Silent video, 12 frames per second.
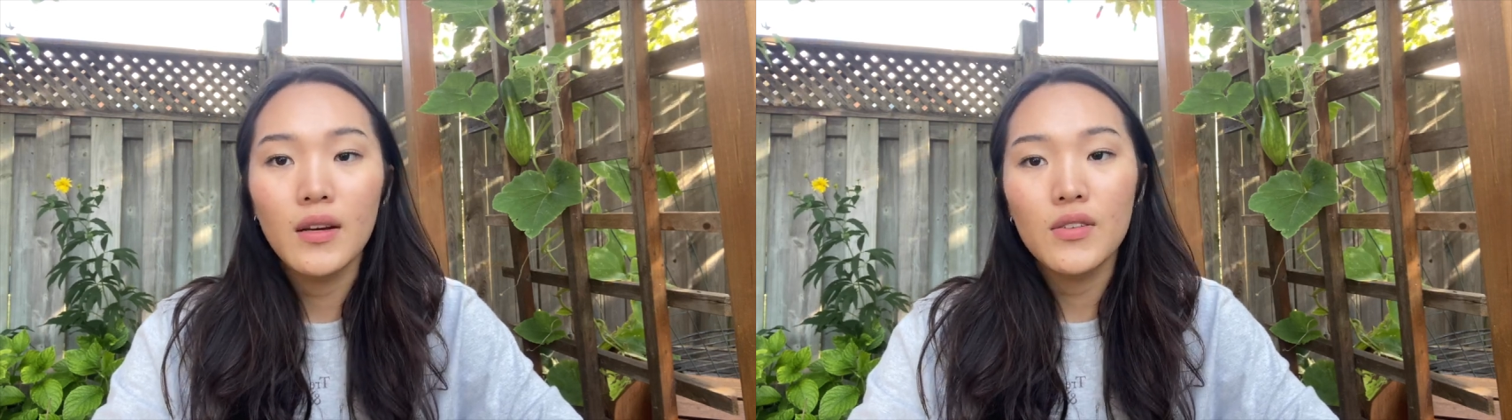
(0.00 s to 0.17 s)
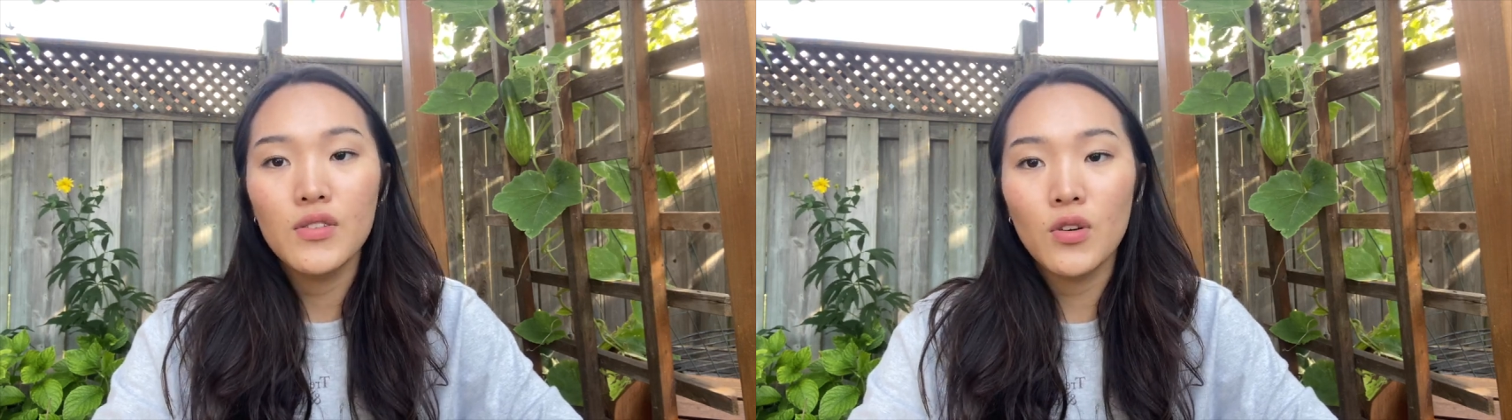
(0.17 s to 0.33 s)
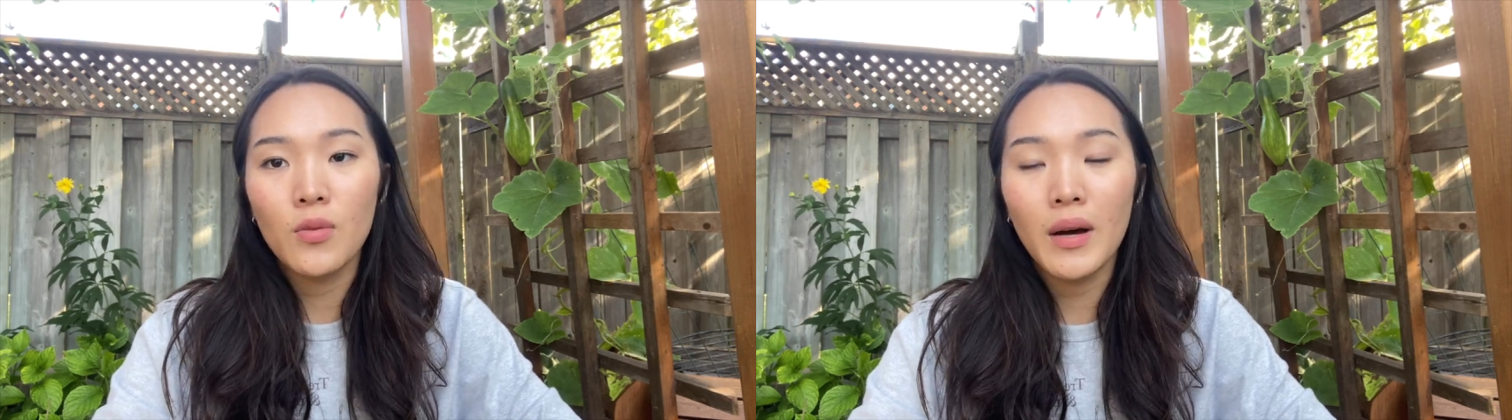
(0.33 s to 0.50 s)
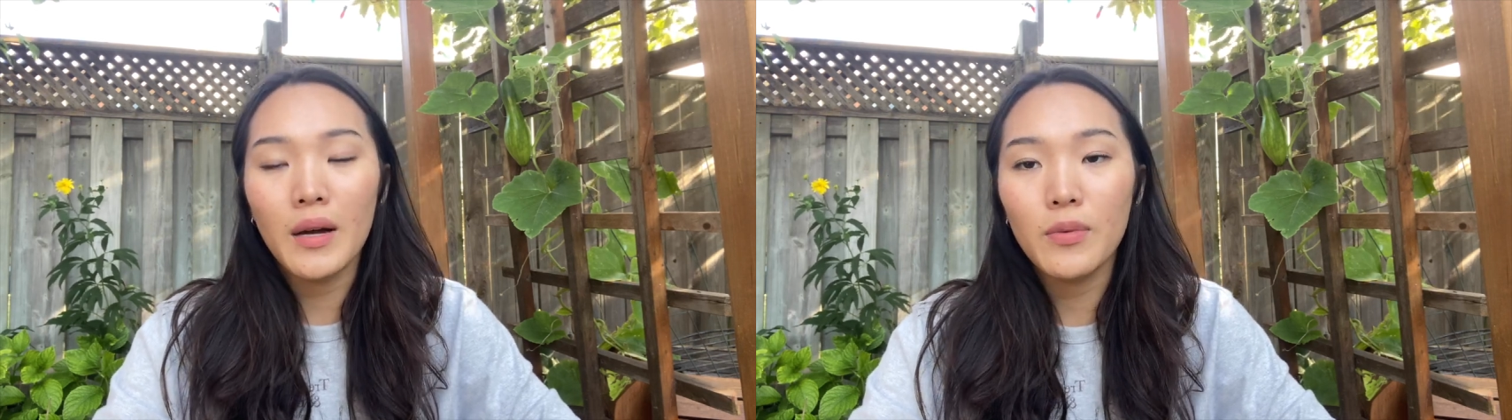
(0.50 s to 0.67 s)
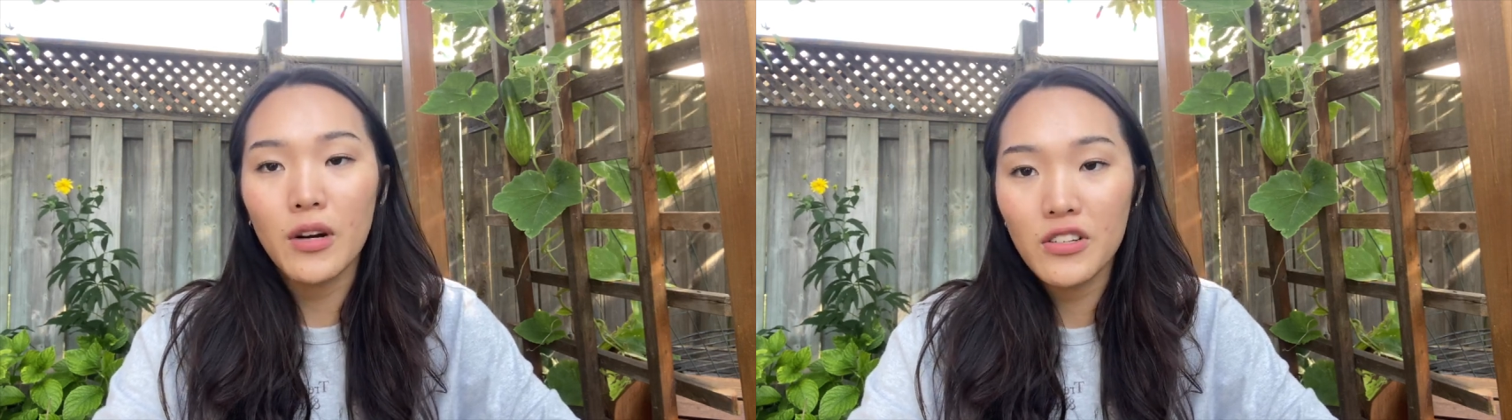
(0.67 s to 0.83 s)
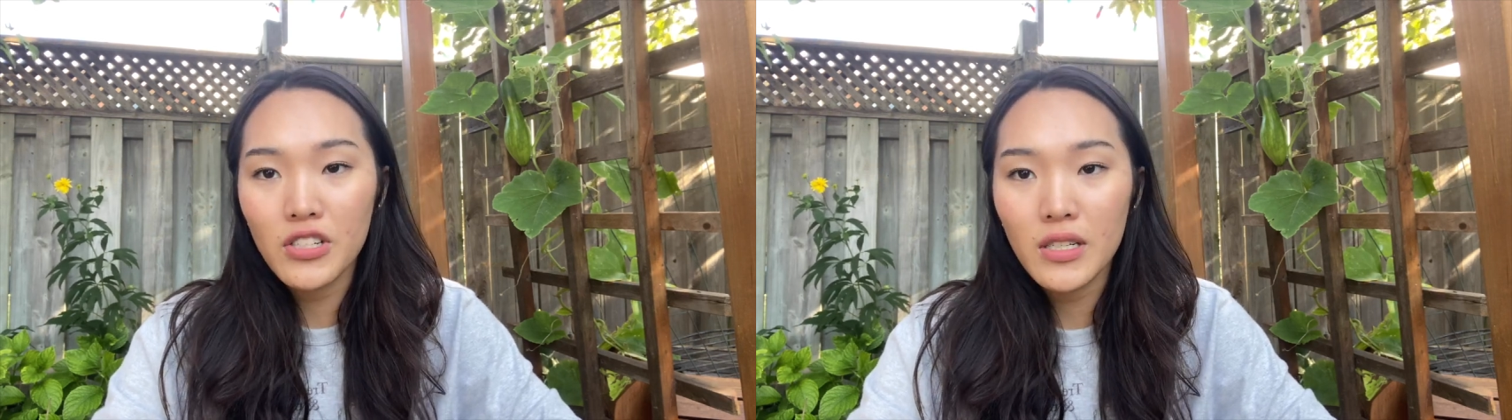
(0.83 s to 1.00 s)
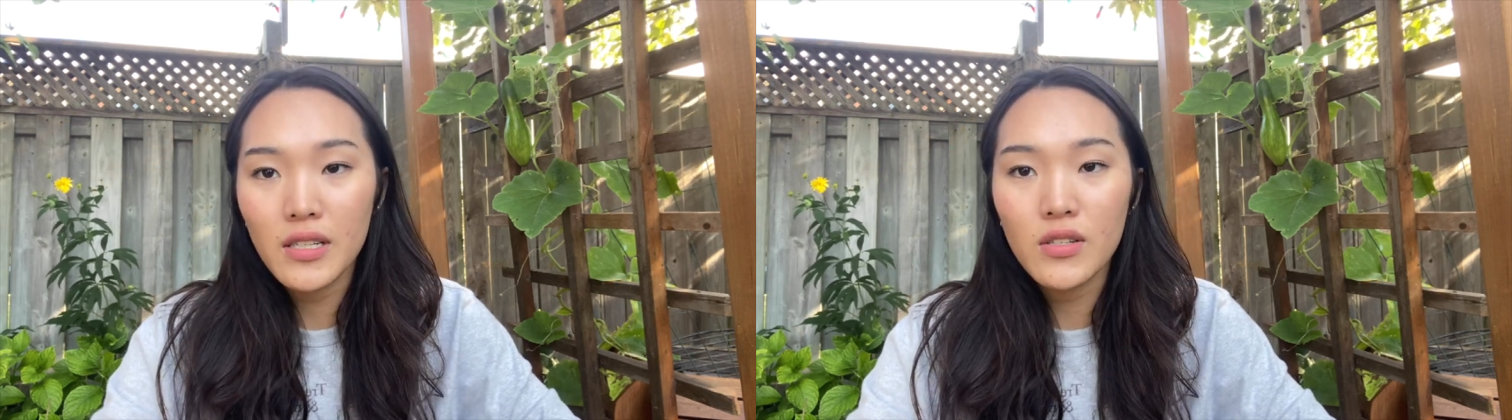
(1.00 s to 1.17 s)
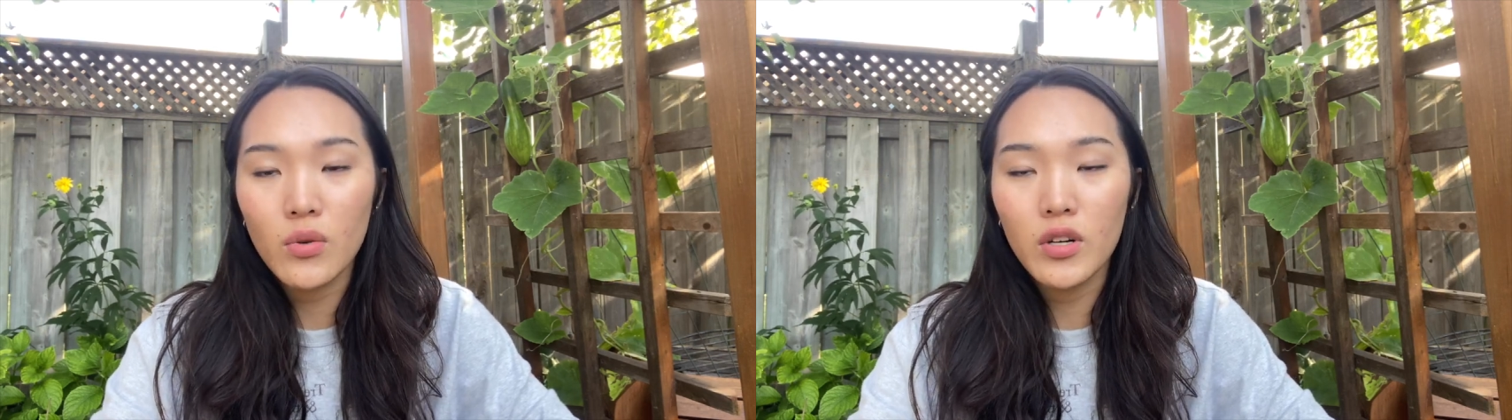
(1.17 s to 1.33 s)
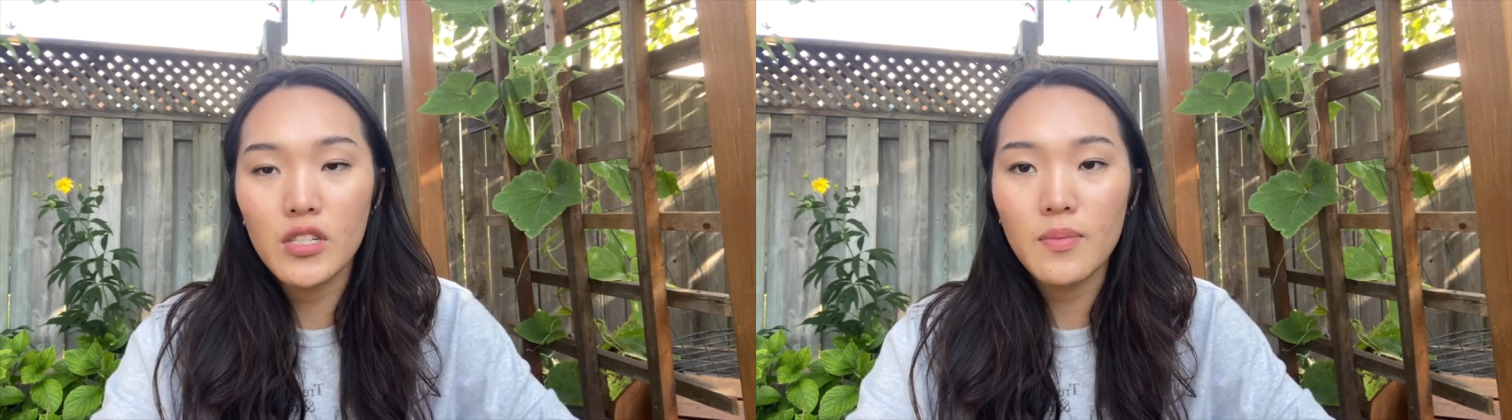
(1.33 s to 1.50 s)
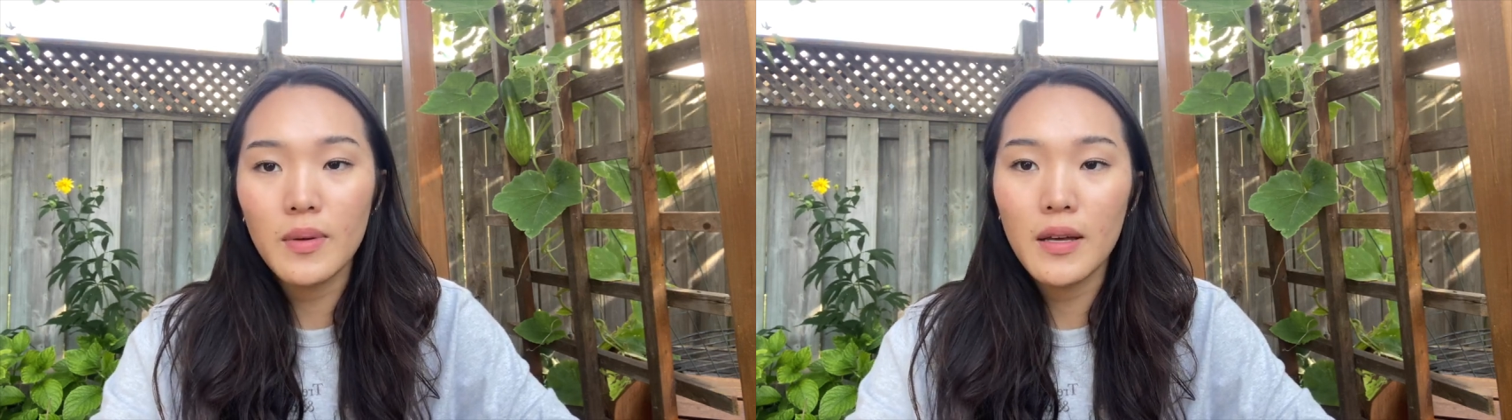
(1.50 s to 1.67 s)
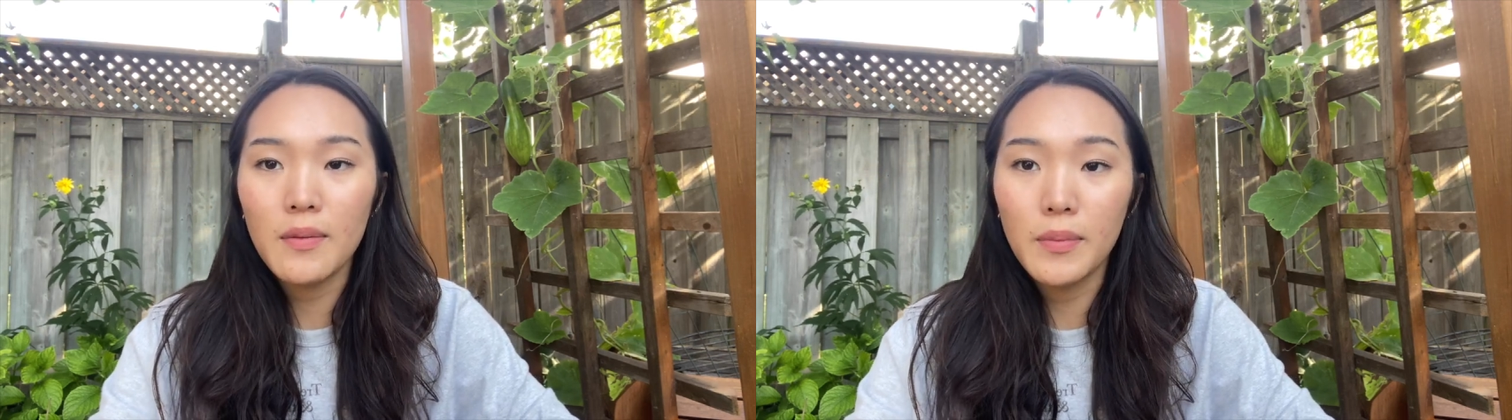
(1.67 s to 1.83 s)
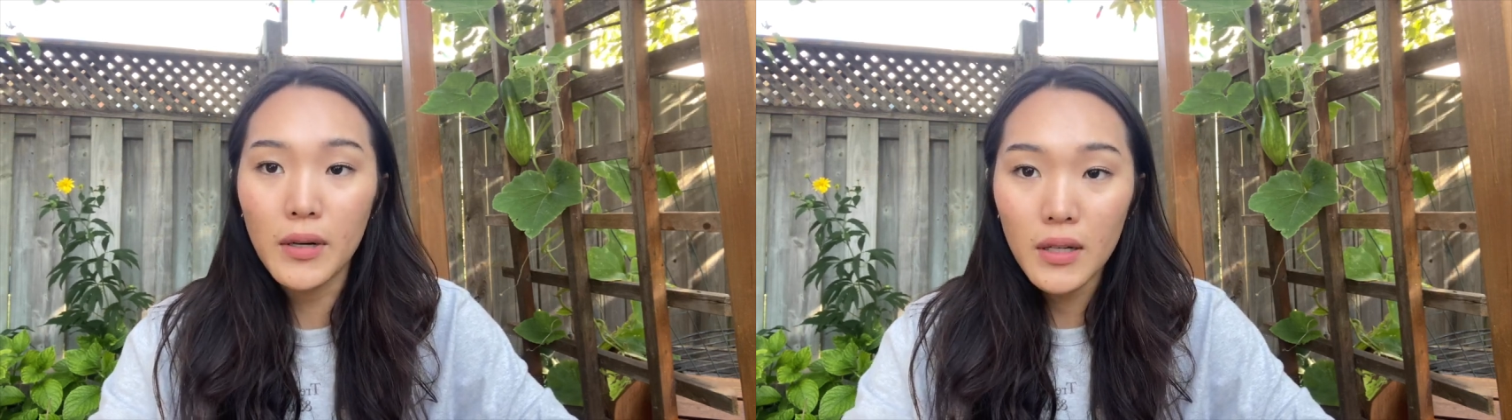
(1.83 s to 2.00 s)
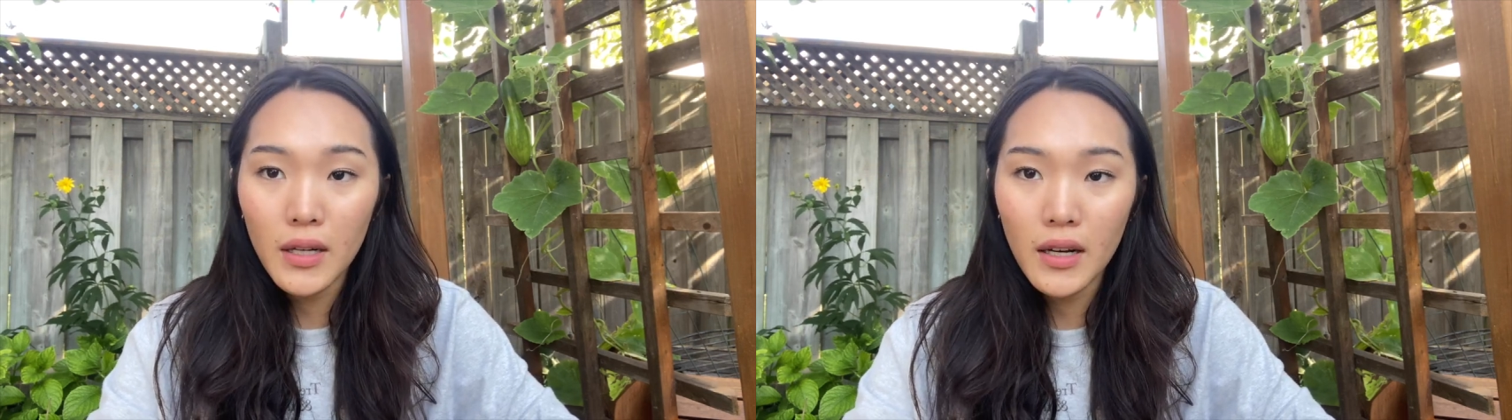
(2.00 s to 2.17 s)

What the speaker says: So my project is going to be a book.